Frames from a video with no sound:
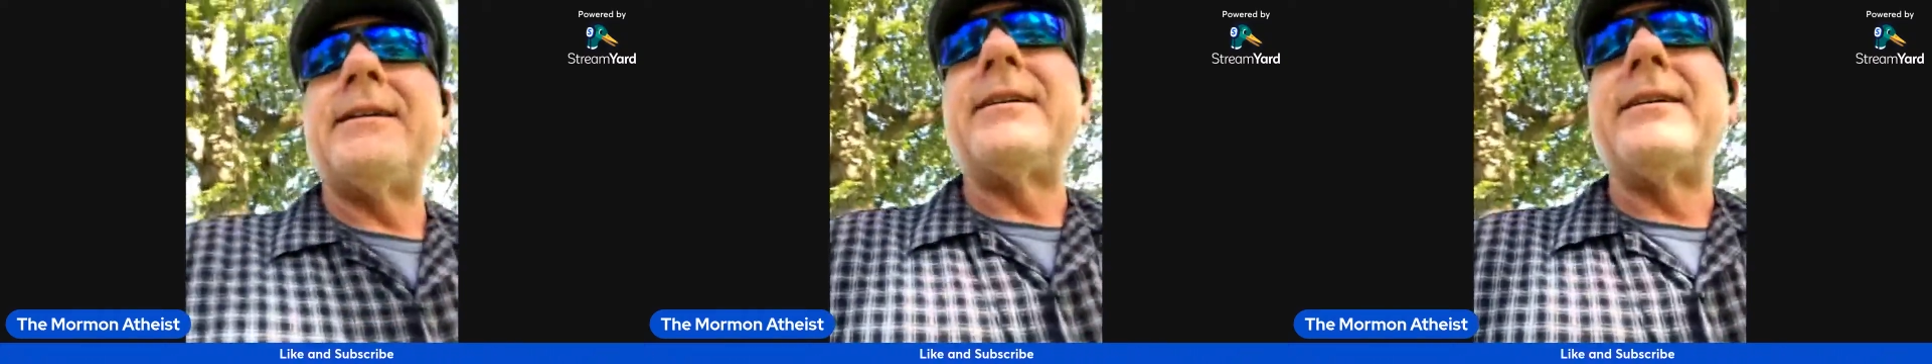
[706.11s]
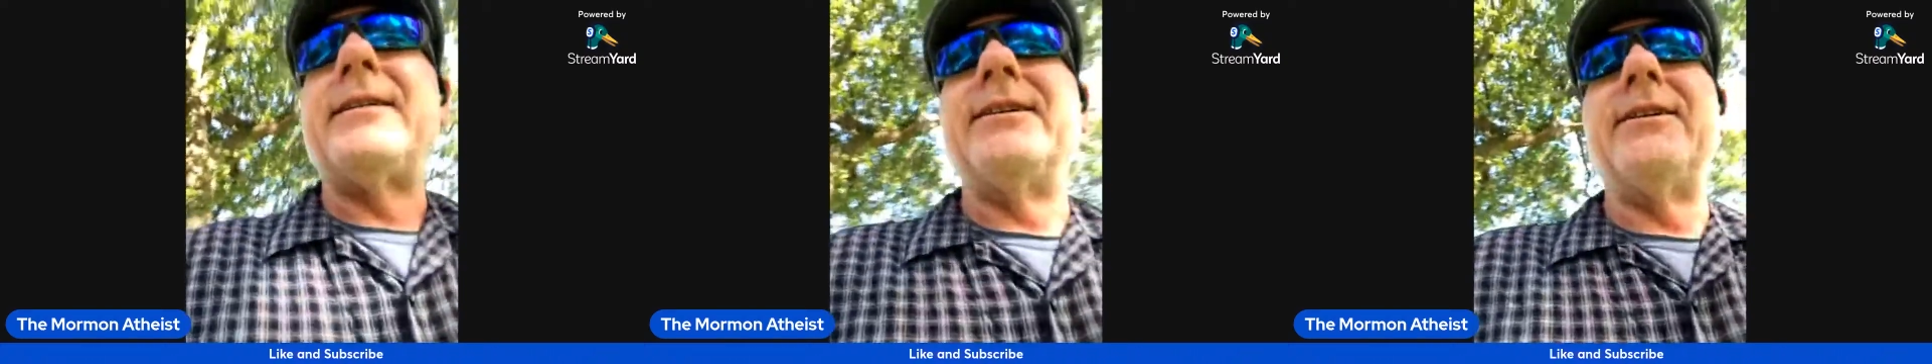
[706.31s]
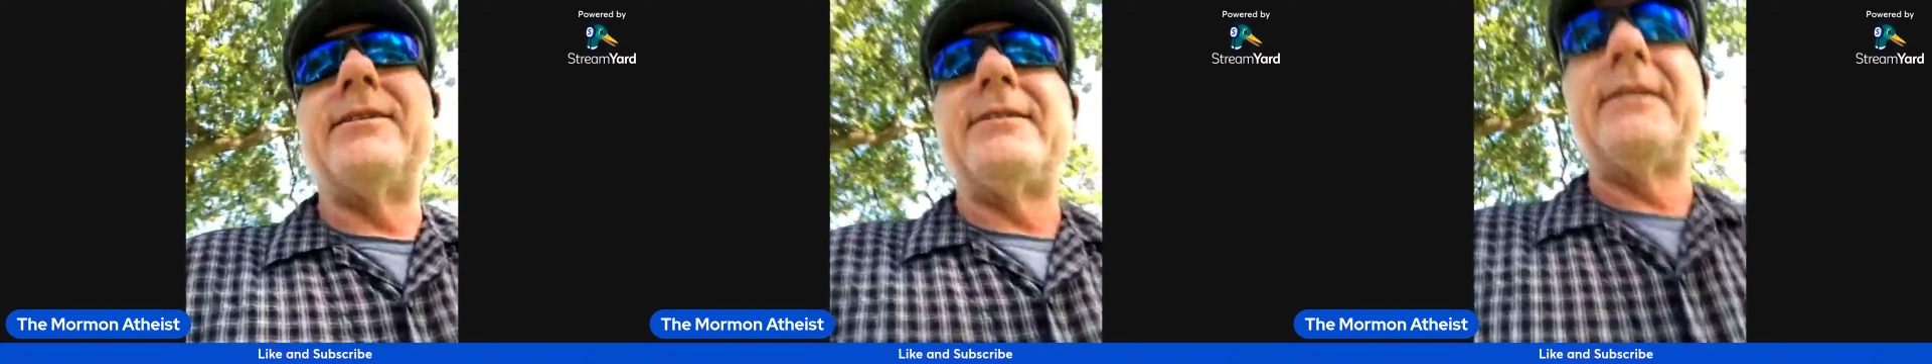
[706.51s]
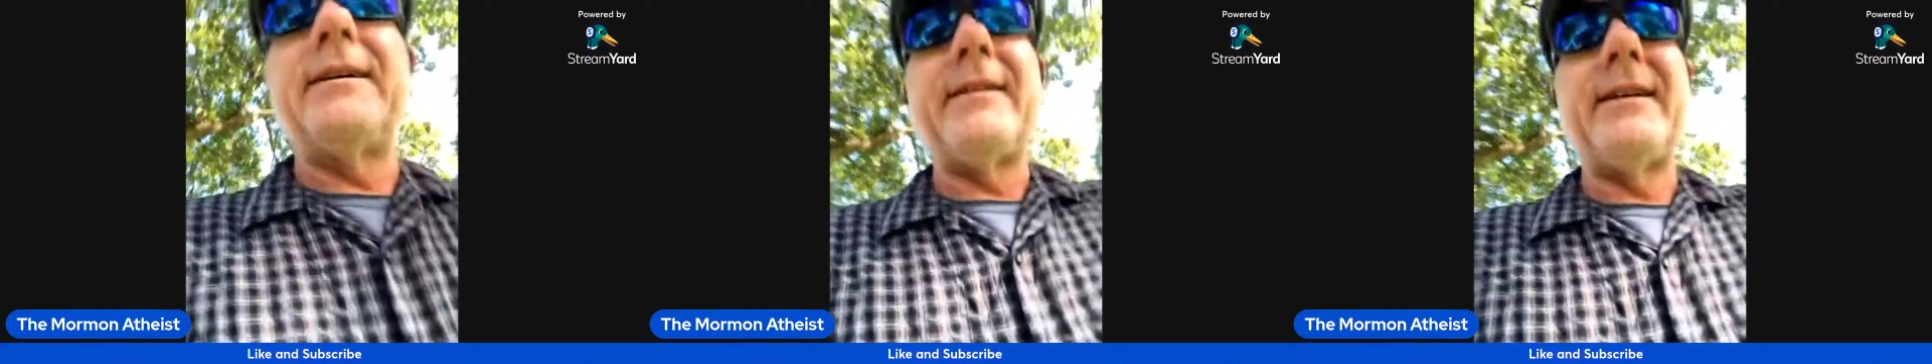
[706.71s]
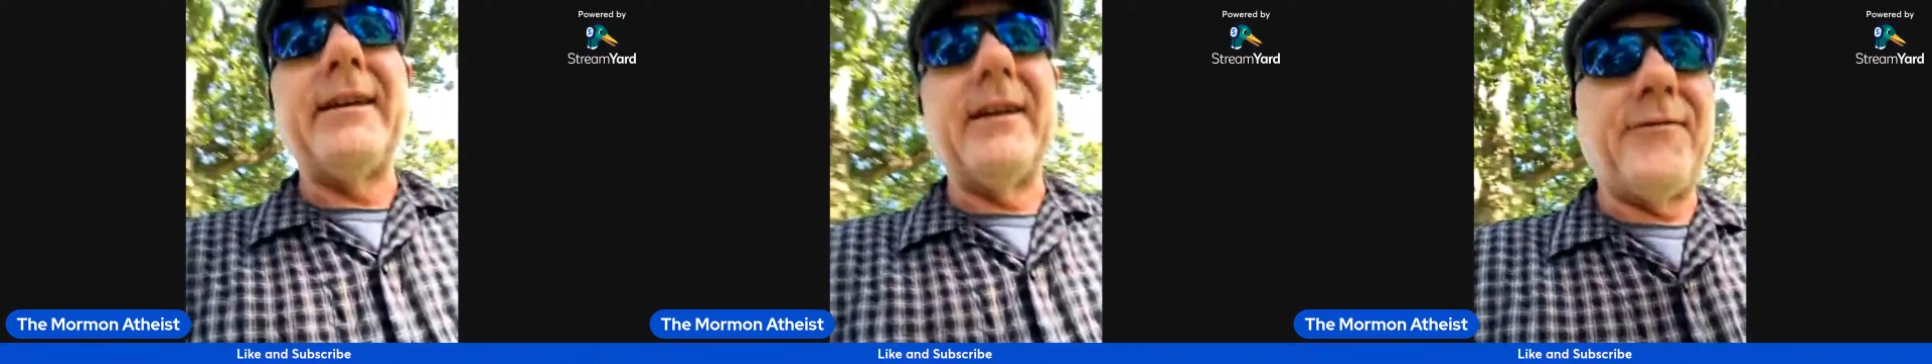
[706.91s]
You know,
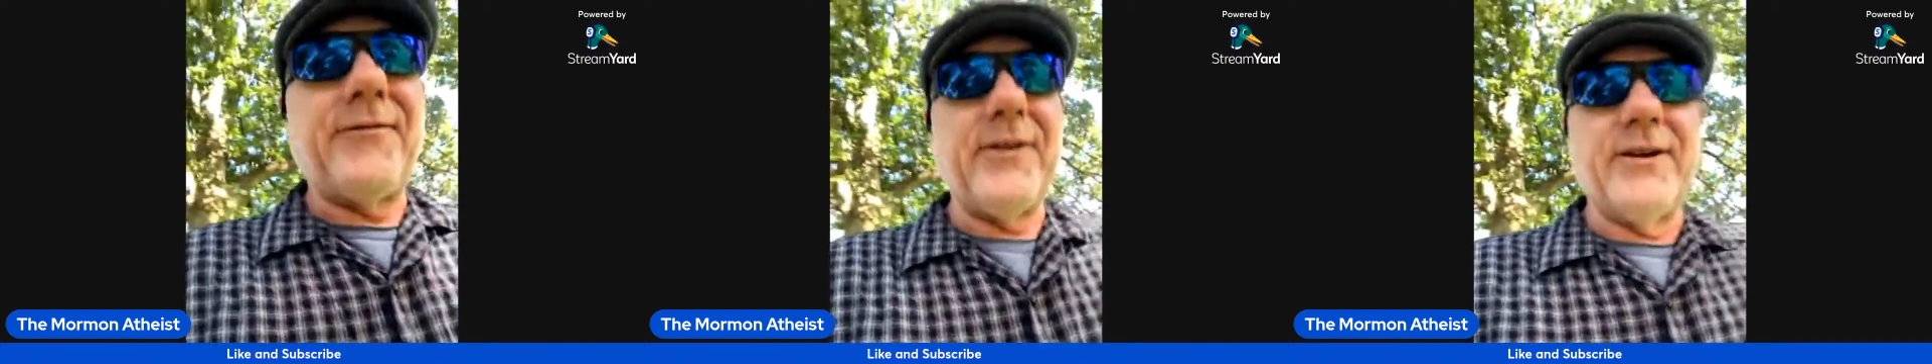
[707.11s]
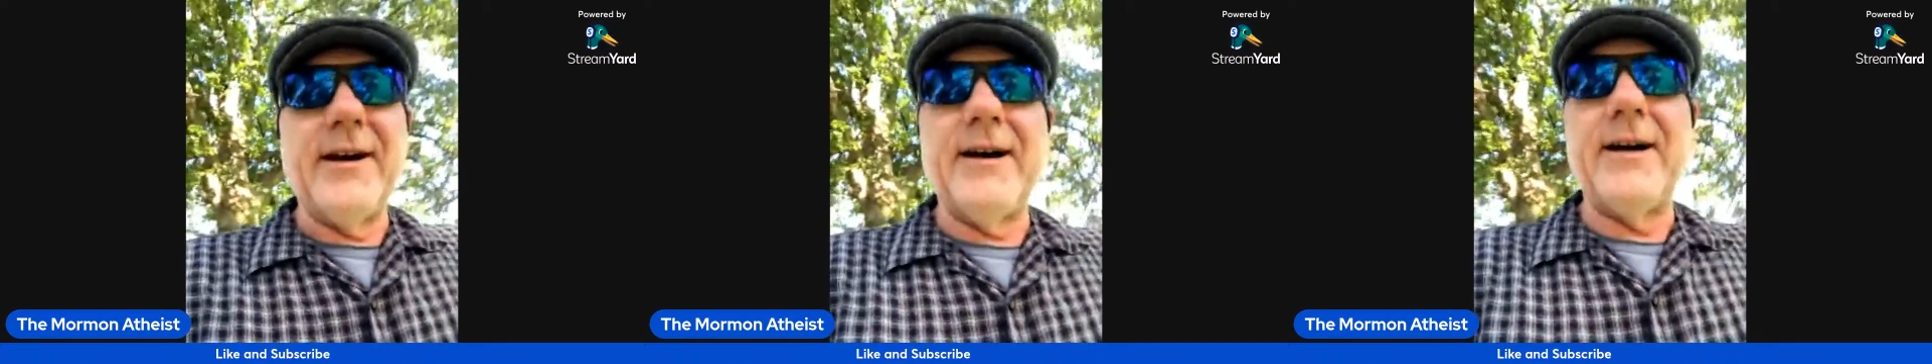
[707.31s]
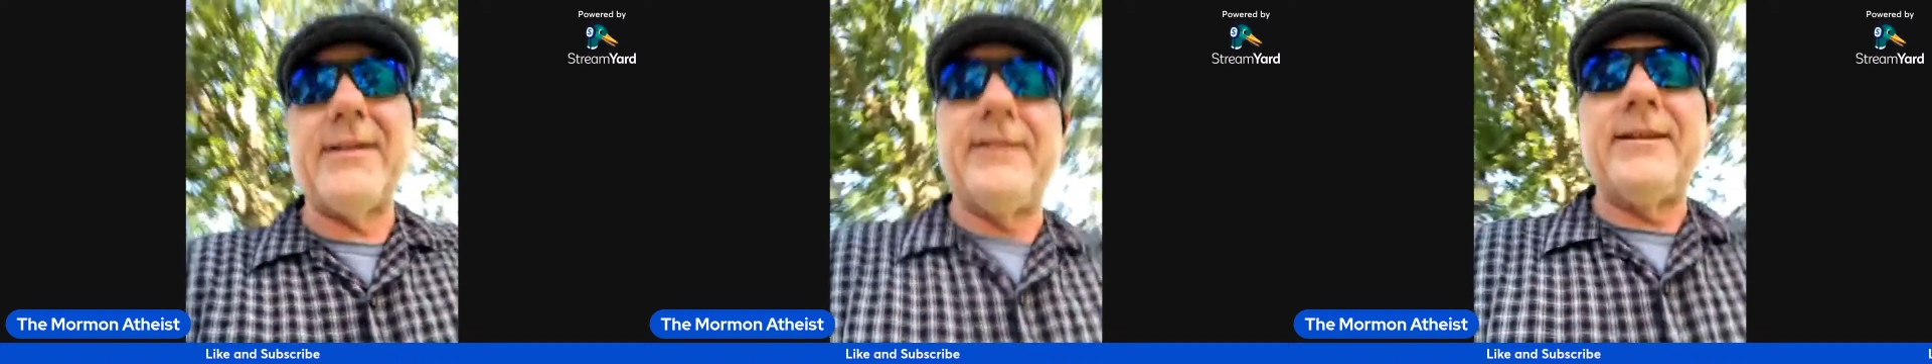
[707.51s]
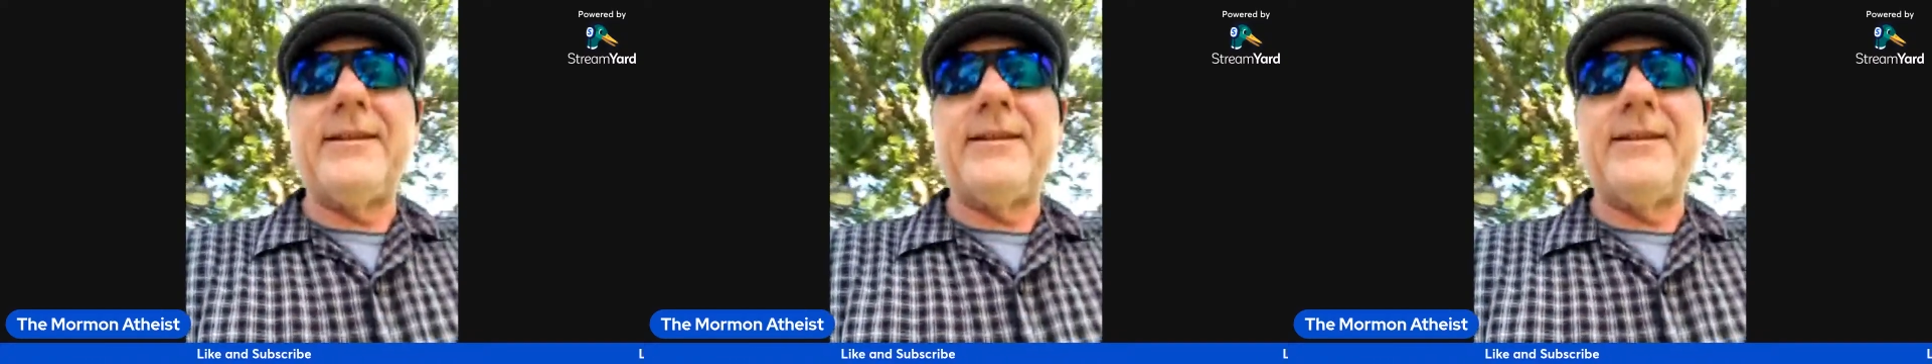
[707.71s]
if you're not